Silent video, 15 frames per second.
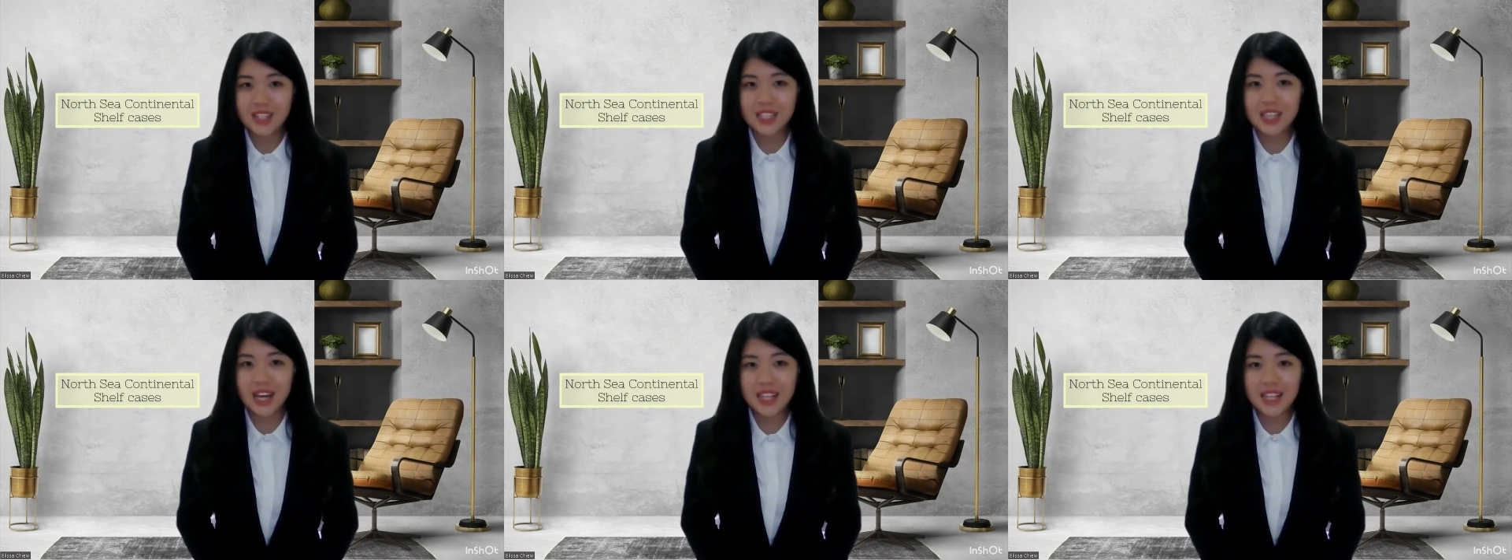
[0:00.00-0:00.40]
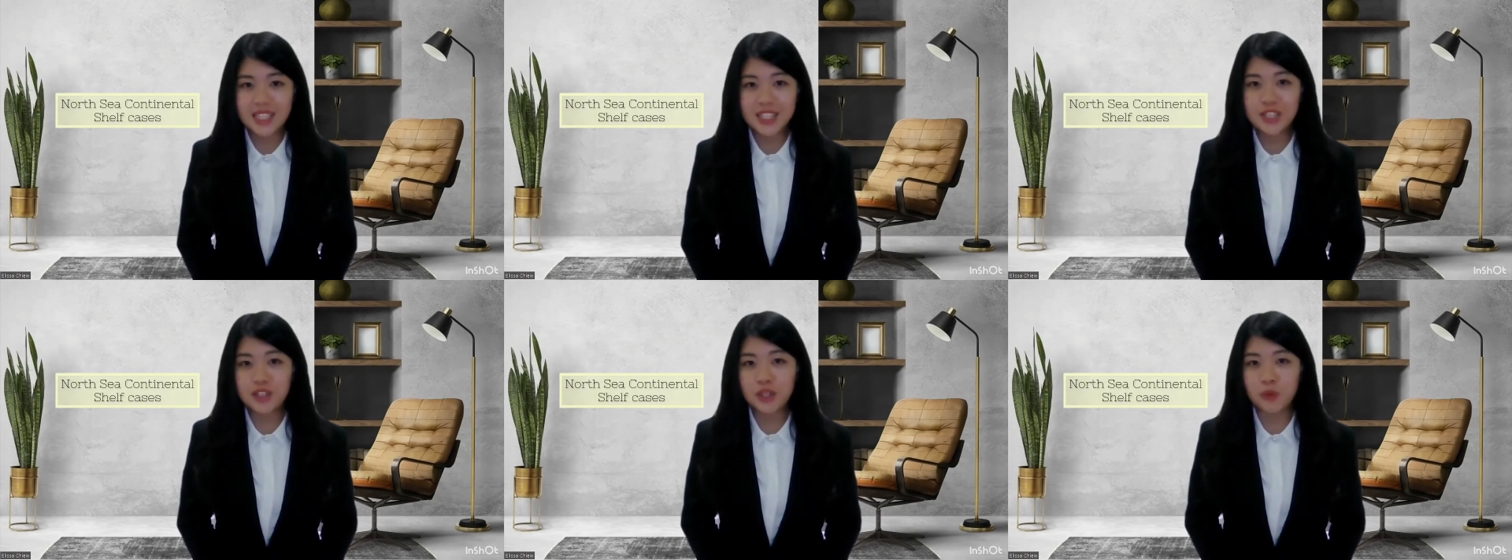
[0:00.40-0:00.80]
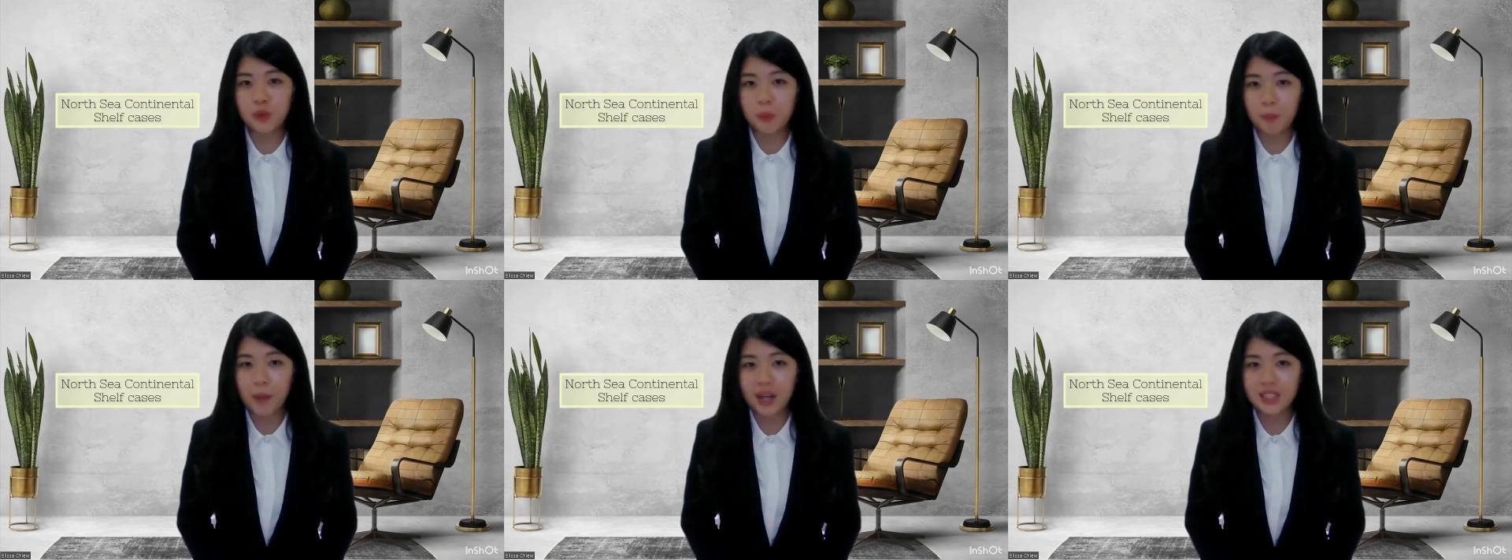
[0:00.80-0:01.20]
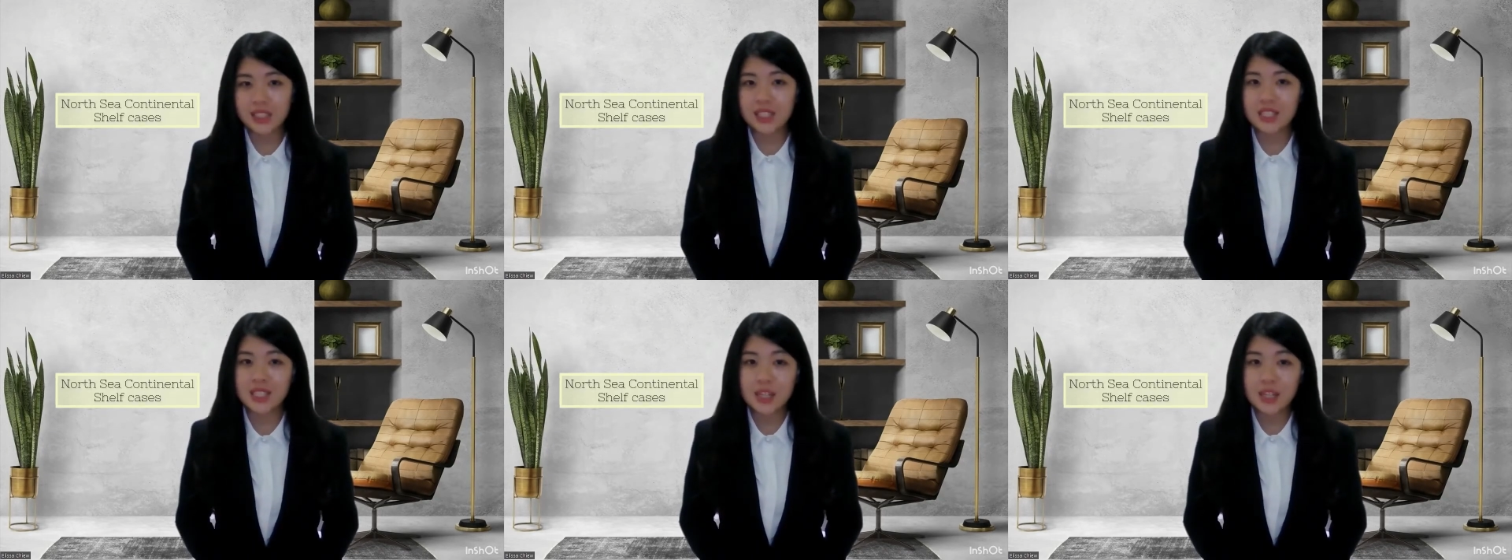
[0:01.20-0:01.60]
the ICJ remarked
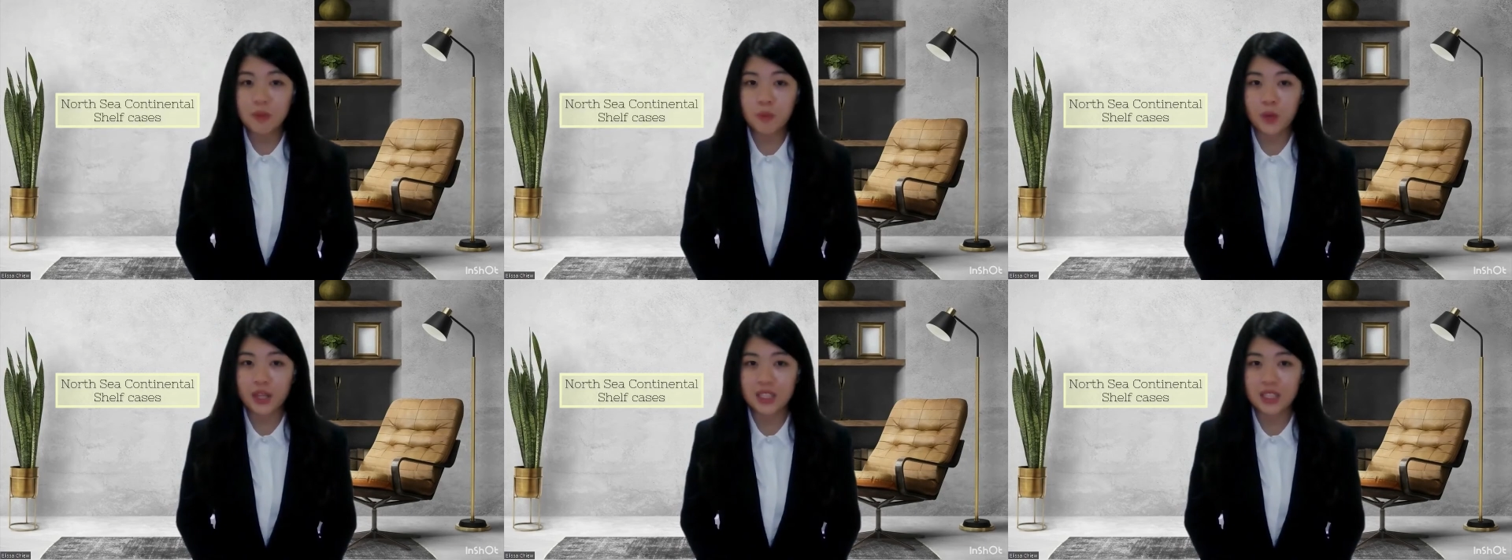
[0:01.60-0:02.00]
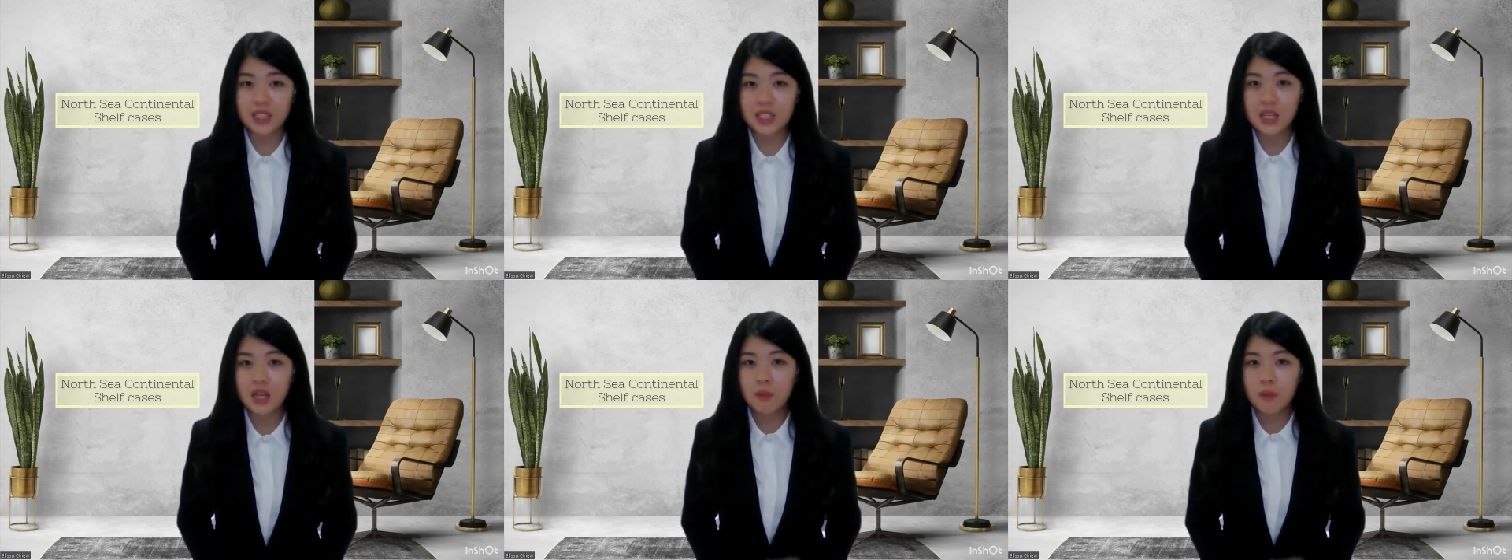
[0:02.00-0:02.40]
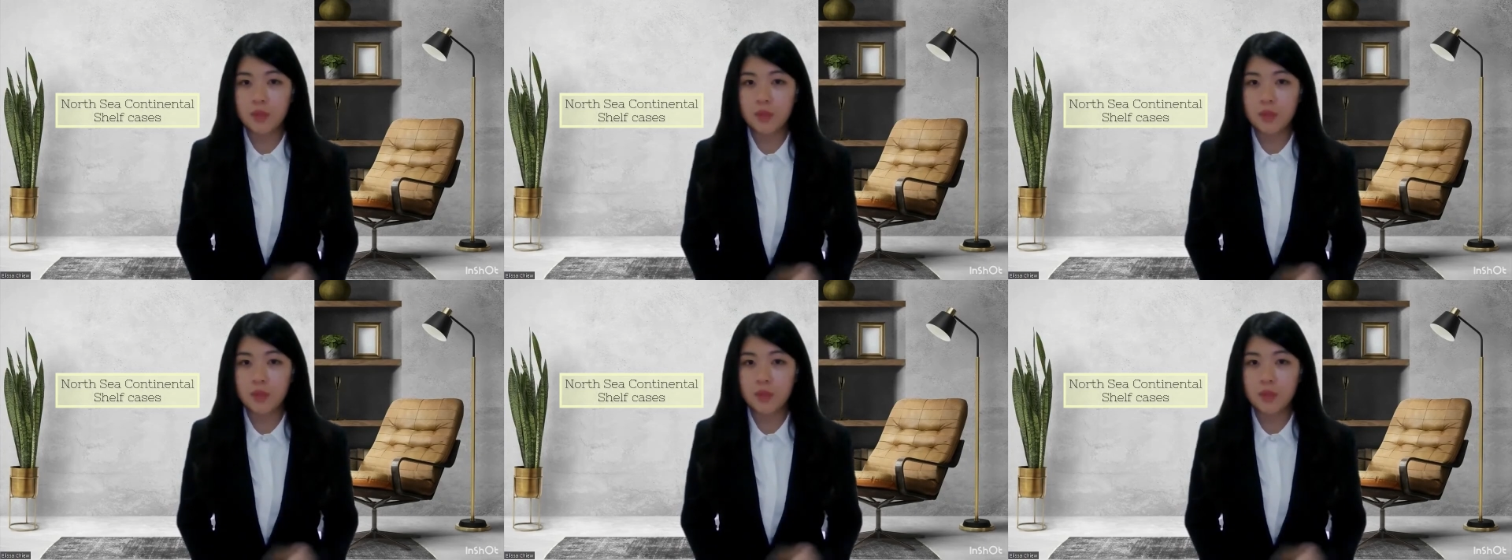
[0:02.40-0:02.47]
that state practice